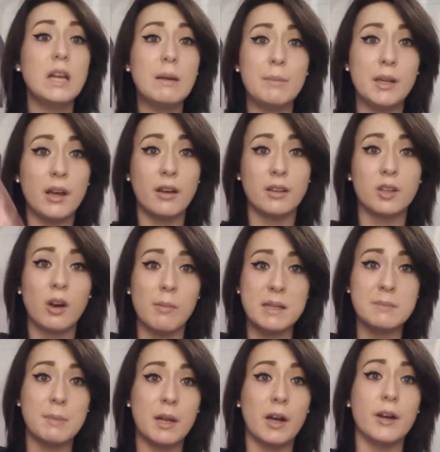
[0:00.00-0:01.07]
let me know in the
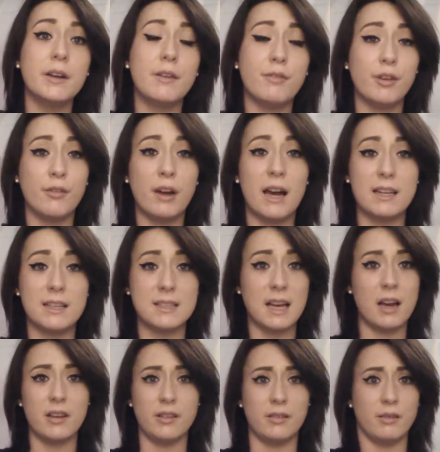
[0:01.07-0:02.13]
comments below if you've had a
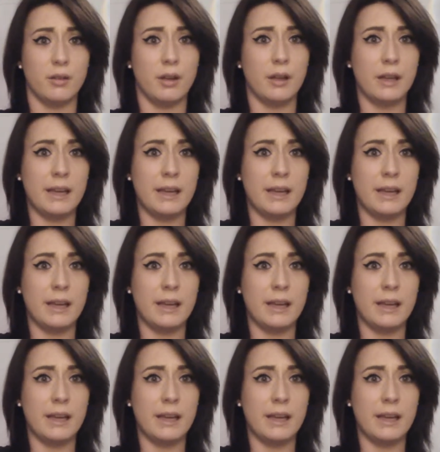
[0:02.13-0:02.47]
tattoo